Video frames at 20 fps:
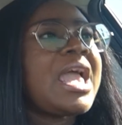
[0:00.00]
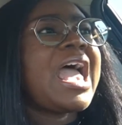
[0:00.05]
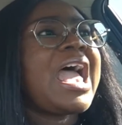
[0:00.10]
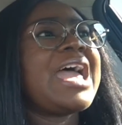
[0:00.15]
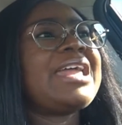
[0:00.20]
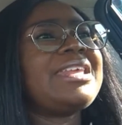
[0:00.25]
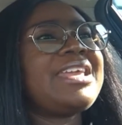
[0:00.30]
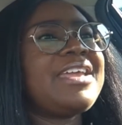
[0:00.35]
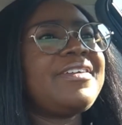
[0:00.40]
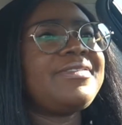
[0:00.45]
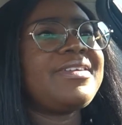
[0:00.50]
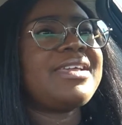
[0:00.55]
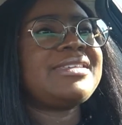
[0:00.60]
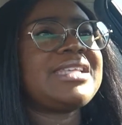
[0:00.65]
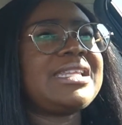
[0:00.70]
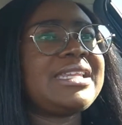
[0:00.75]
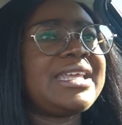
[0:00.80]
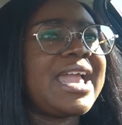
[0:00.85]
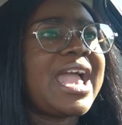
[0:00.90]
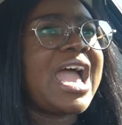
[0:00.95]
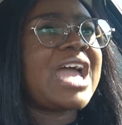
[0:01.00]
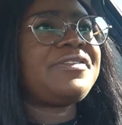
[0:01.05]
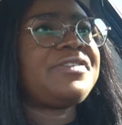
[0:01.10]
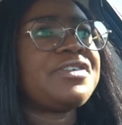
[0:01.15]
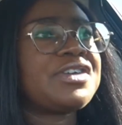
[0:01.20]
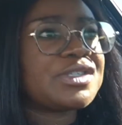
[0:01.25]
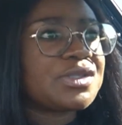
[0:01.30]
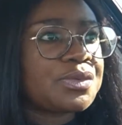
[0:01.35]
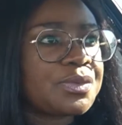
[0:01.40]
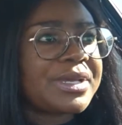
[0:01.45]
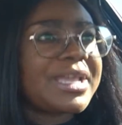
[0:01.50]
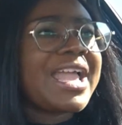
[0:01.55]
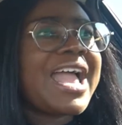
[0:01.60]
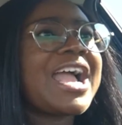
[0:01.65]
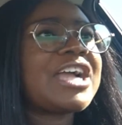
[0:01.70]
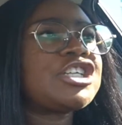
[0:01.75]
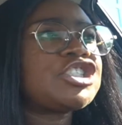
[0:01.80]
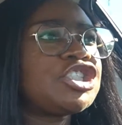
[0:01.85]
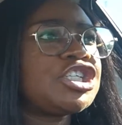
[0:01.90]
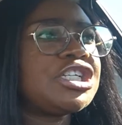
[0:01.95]
And if there's any adverse
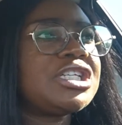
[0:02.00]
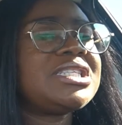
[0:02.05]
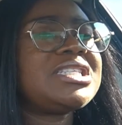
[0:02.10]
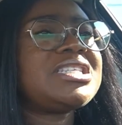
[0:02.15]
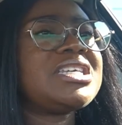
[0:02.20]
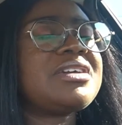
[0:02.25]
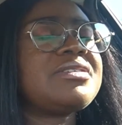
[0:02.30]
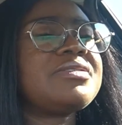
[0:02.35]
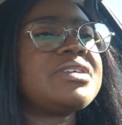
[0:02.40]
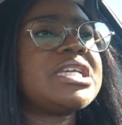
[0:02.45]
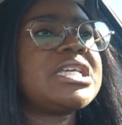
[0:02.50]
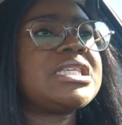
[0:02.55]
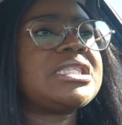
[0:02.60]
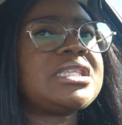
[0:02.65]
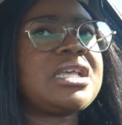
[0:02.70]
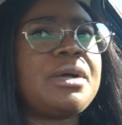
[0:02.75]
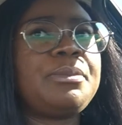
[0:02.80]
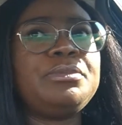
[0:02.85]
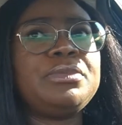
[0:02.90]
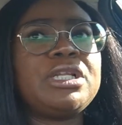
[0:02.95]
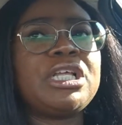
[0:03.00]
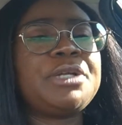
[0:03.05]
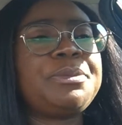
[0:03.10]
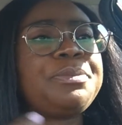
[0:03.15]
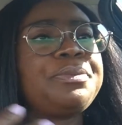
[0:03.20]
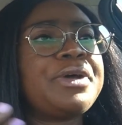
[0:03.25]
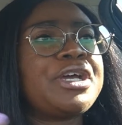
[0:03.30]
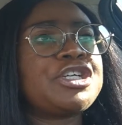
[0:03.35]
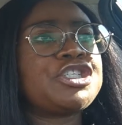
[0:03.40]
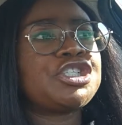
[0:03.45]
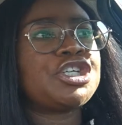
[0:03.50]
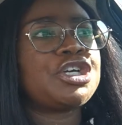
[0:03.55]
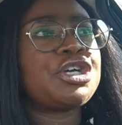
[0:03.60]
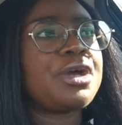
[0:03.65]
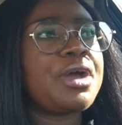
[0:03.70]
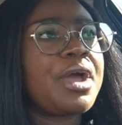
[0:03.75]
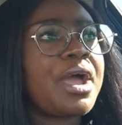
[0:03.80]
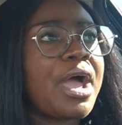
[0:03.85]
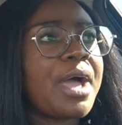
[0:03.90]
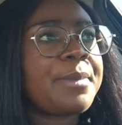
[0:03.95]
reaction, there is a blood
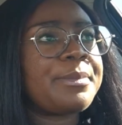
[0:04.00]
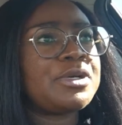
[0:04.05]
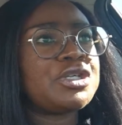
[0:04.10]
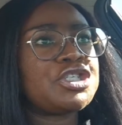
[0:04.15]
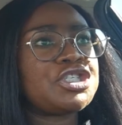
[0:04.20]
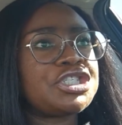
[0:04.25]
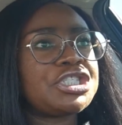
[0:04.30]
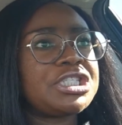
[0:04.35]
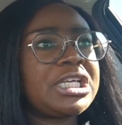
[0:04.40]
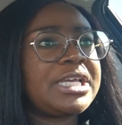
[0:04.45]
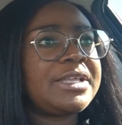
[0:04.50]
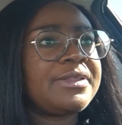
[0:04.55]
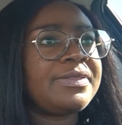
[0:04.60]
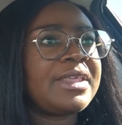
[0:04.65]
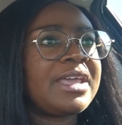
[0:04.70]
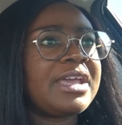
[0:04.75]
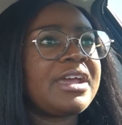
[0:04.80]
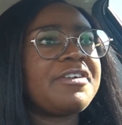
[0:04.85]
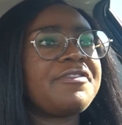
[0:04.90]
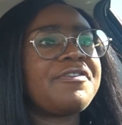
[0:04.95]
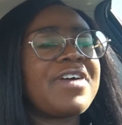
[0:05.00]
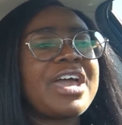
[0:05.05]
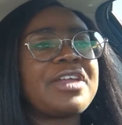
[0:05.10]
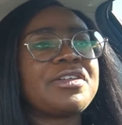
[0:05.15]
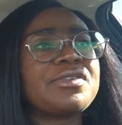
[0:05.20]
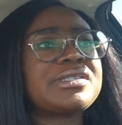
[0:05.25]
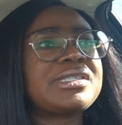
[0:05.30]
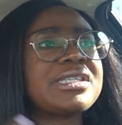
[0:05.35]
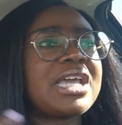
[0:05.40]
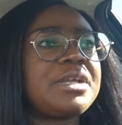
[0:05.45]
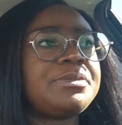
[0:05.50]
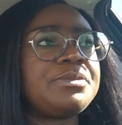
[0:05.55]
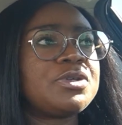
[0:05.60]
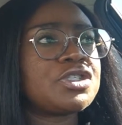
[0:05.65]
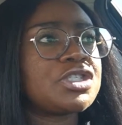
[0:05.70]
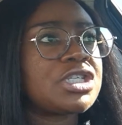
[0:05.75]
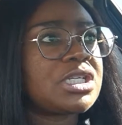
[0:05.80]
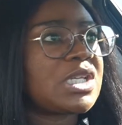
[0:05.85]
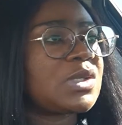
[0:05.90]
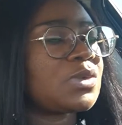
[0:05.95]
pressure machine there. Vital sign
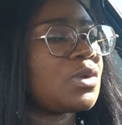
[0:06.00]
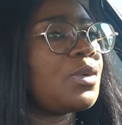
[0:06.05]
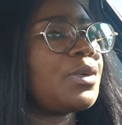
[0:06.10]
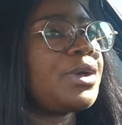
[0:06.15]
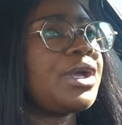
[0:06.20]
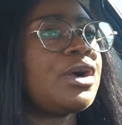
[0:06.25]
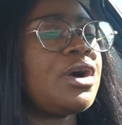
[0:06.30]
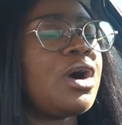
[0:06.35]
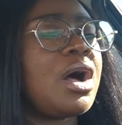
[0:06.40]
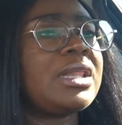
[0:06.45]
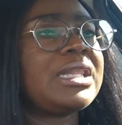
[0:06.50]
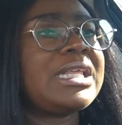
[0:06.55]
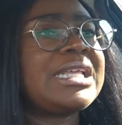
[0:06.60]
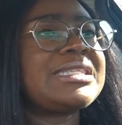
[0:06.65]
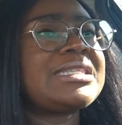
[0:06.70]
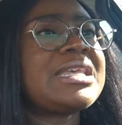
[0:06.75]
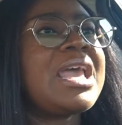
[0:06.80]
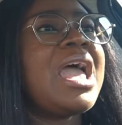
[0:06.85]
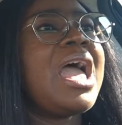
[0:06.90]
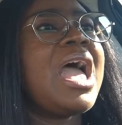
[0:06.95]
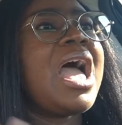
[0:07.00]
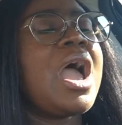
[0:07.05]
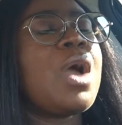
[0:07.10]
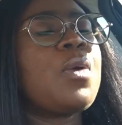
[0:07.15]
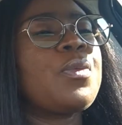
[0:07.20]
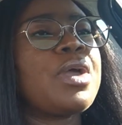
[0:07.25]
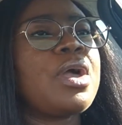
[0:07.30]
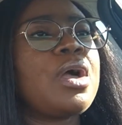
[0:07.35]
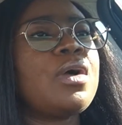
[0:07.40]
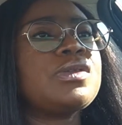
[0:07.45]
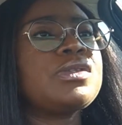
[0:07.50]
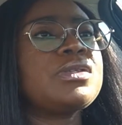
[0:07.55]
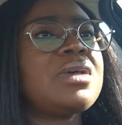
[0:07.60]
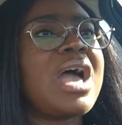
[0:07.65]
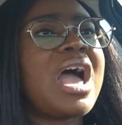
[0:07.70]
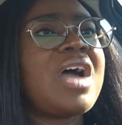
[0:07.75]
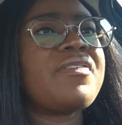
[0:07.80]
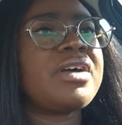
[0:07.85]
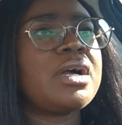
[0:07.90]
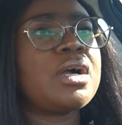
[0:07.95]
machine is what we call it. And we also
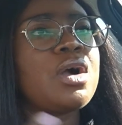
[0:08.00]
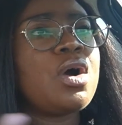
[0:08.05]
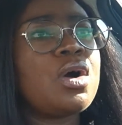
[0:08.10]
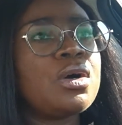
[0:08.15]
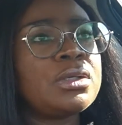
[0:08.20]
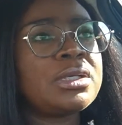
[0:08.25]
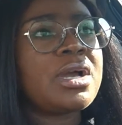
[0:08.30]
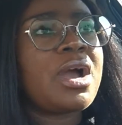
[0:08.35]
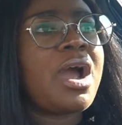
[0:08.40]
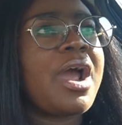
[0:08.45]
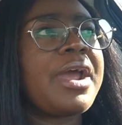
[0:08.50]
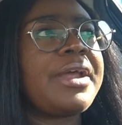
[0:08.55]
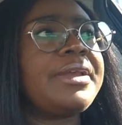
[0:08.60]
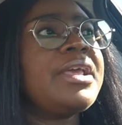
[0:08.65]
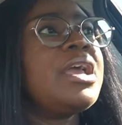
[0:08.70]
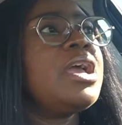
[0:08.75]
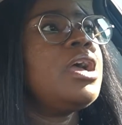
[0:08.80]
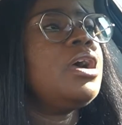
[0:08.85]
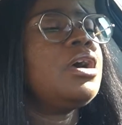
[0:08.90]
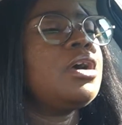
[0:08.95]
have a code card.